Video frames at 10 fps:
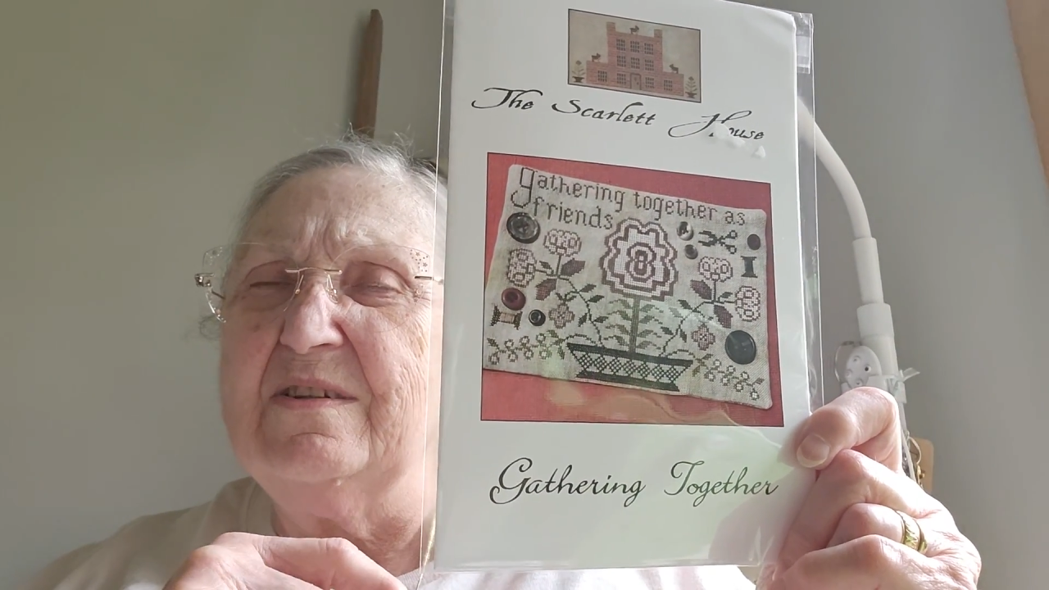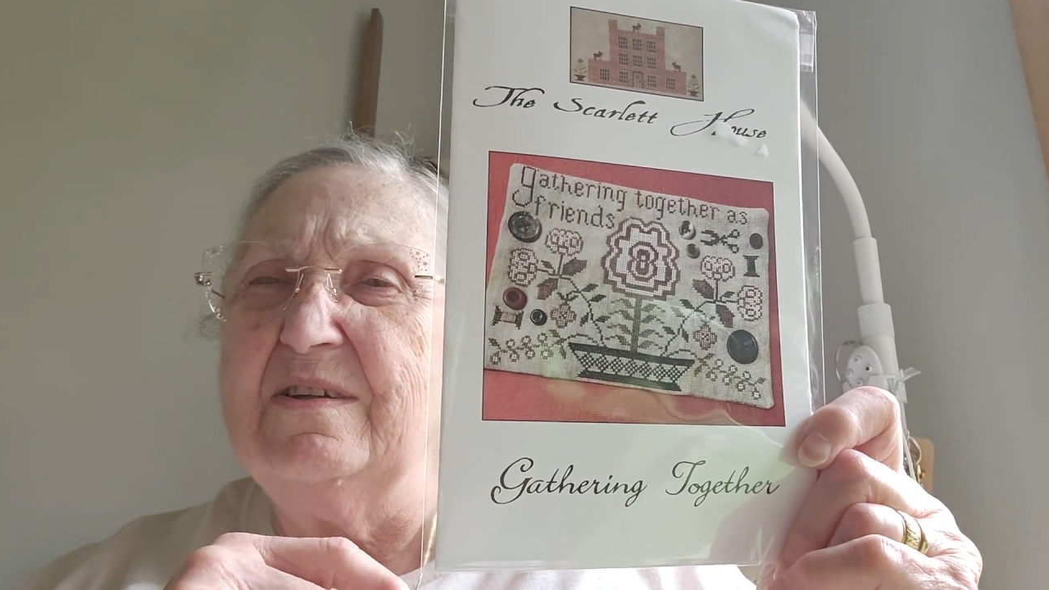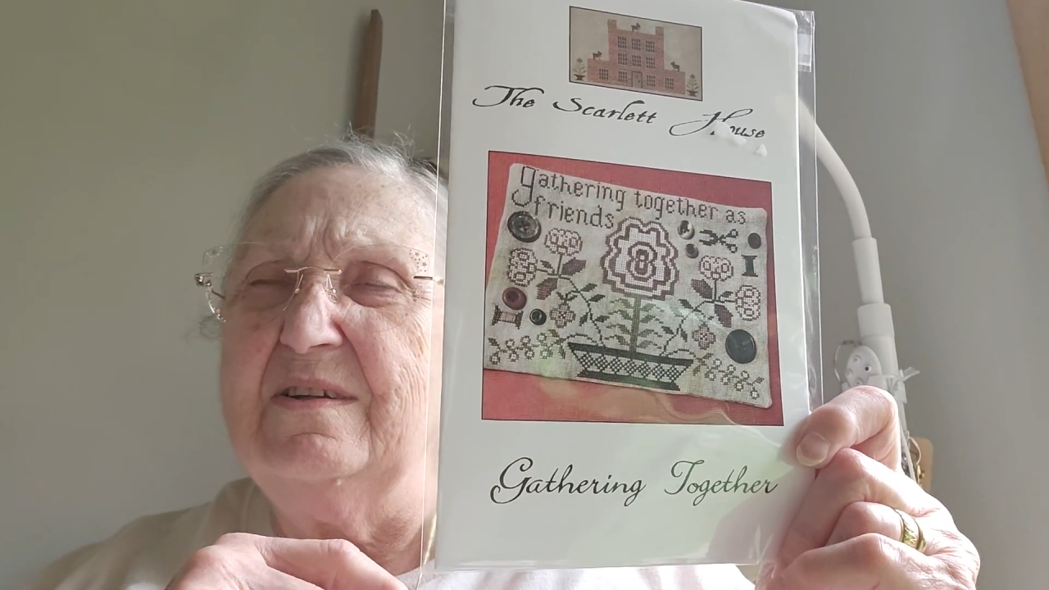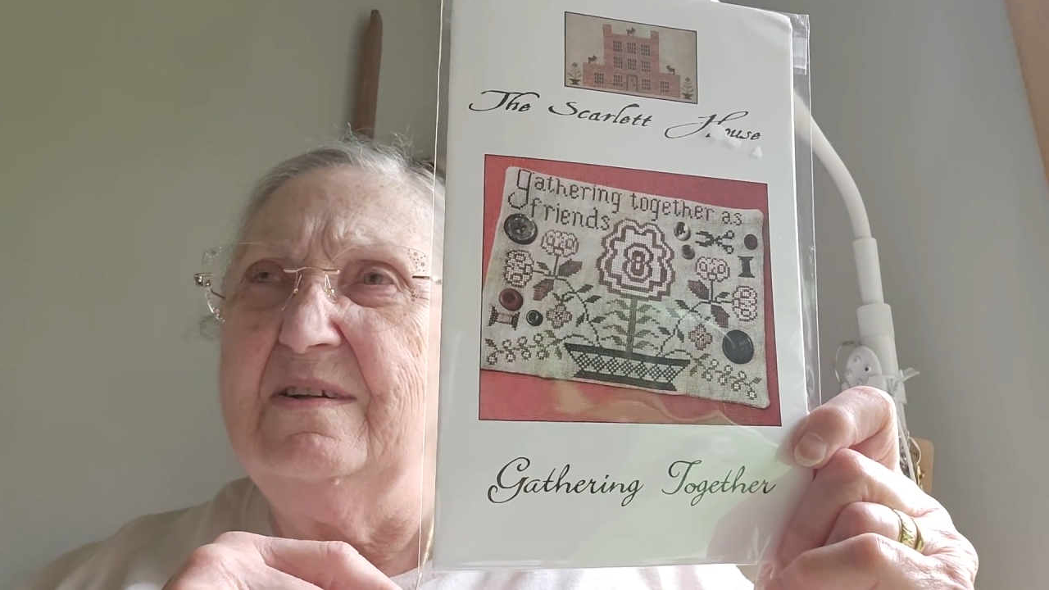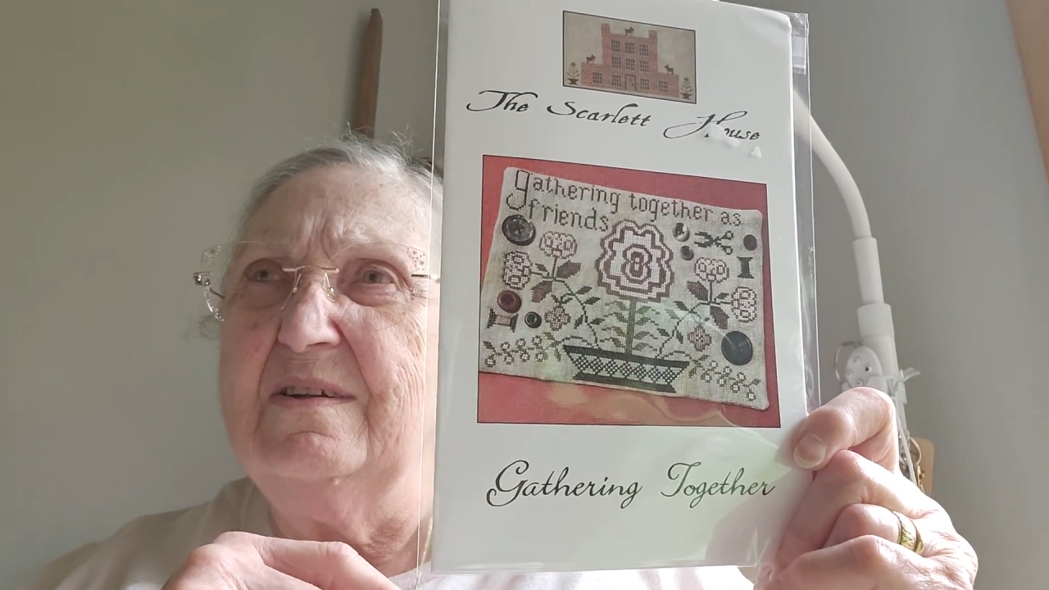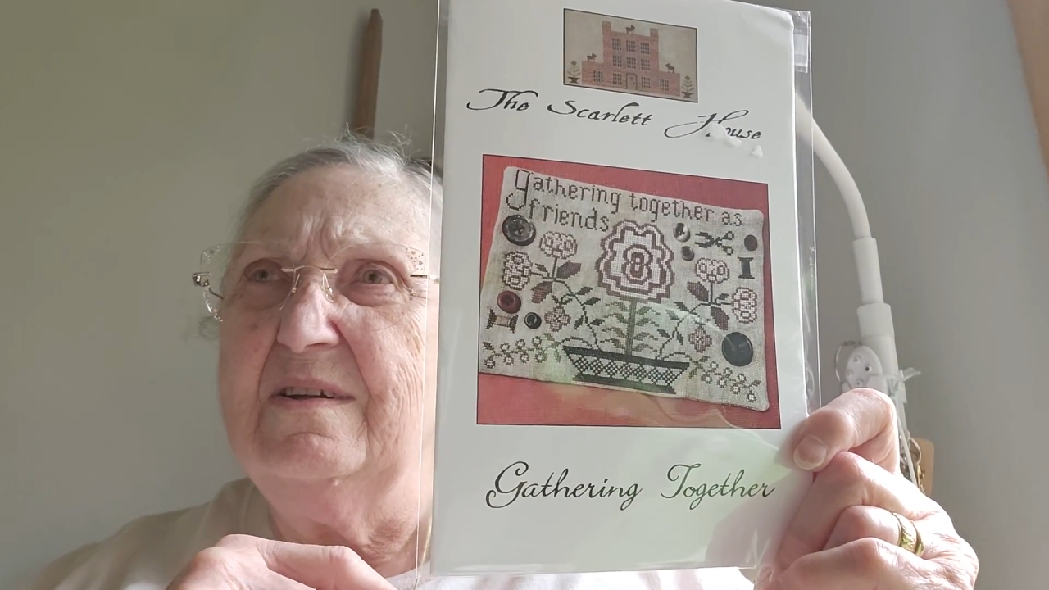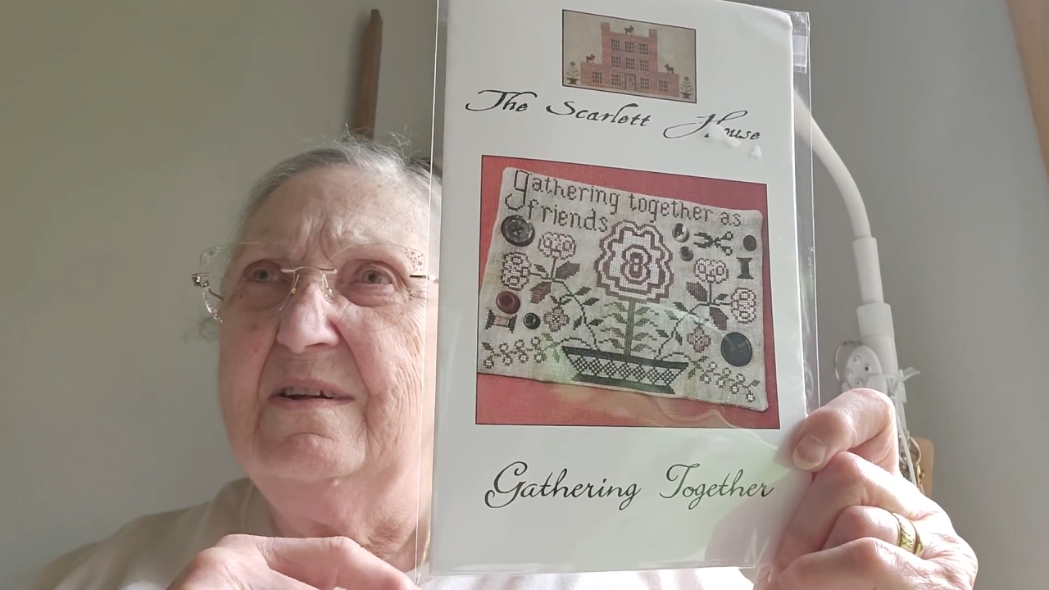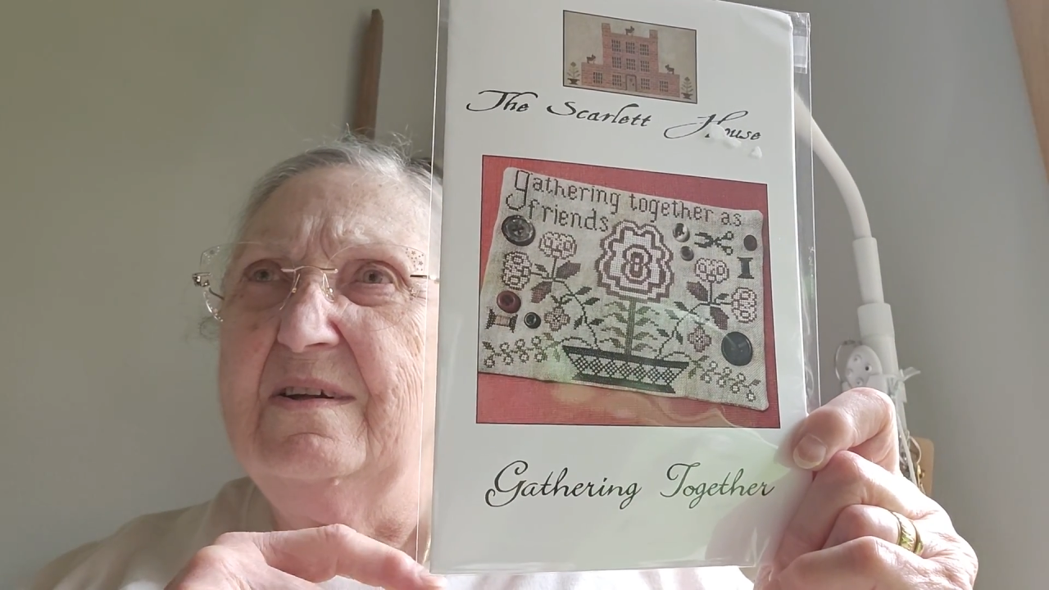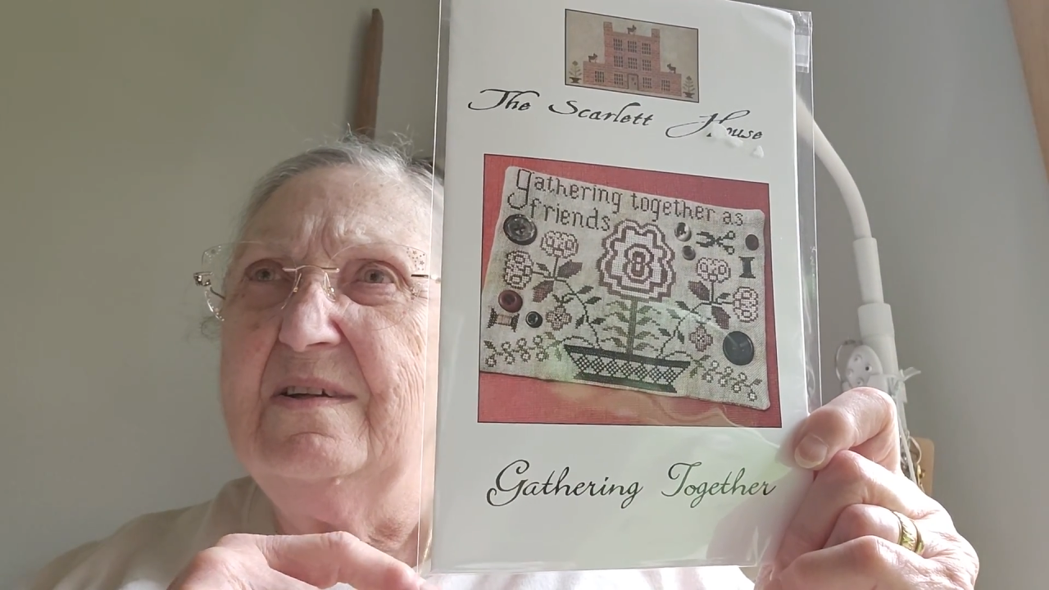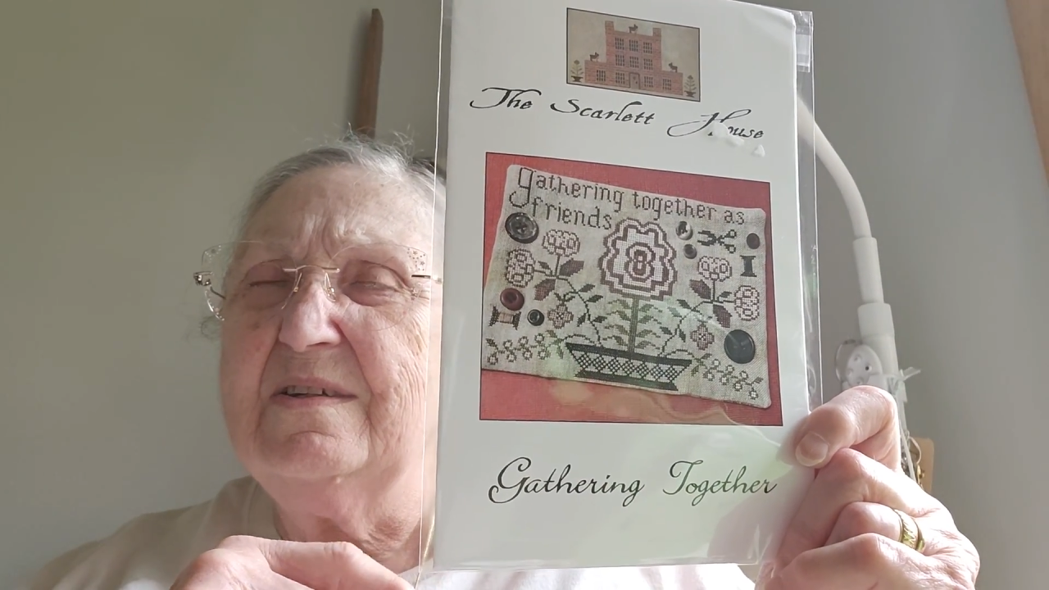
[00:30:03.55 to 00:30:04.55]
it
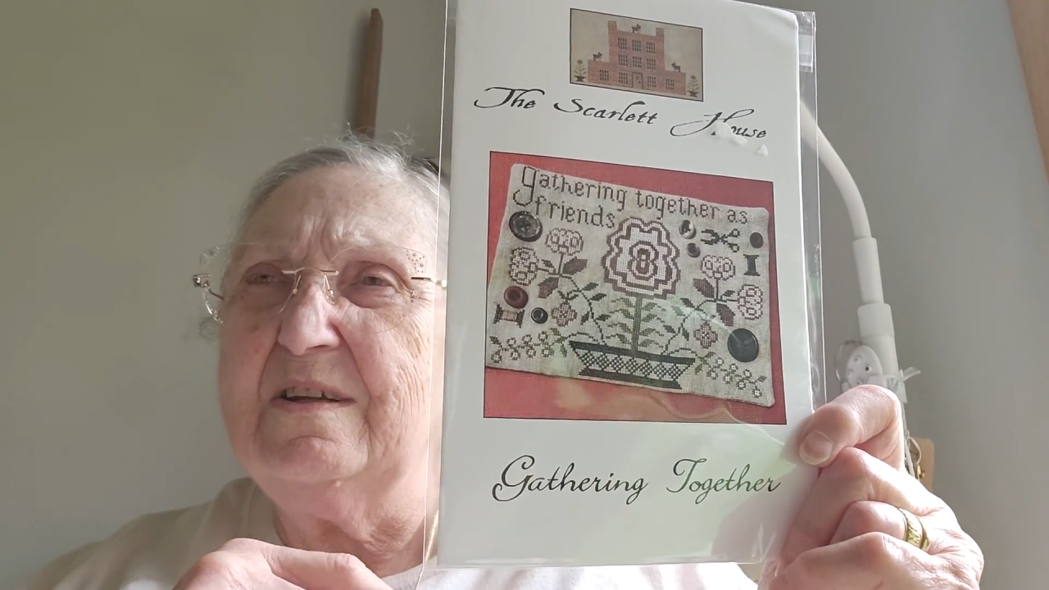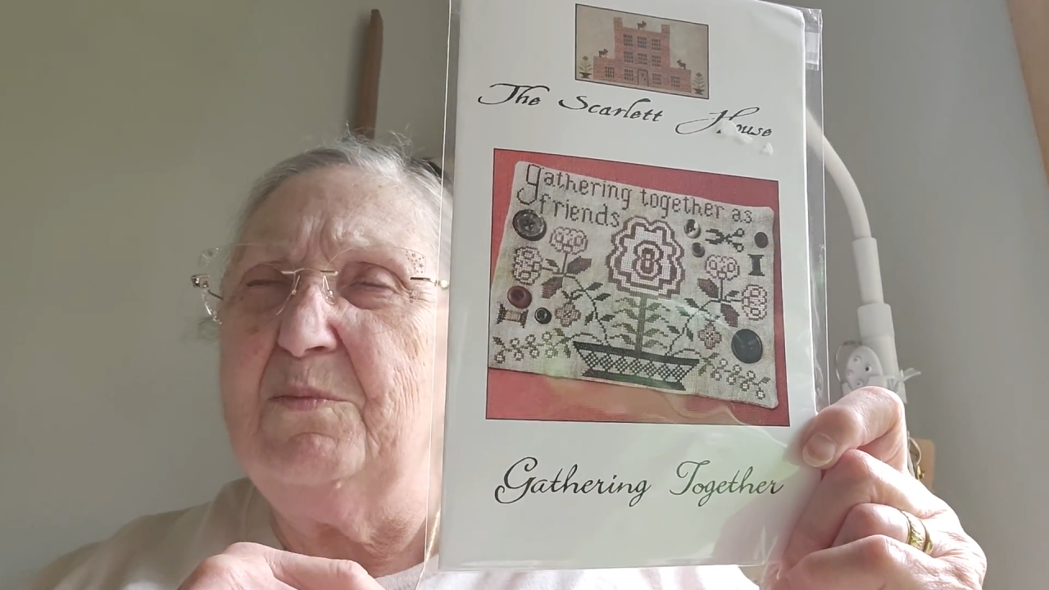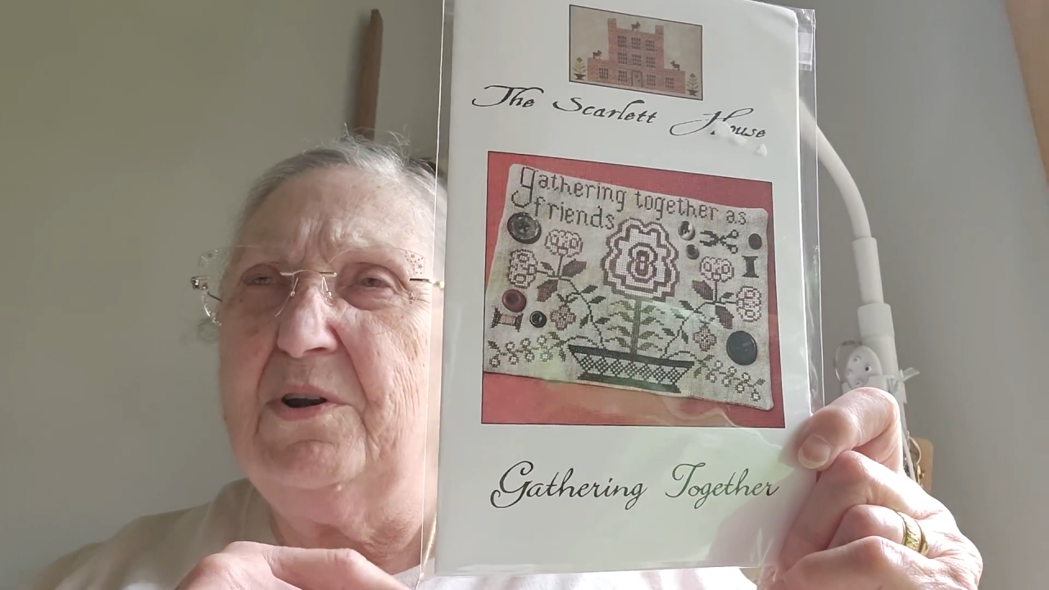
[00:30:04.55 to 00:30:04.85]
summer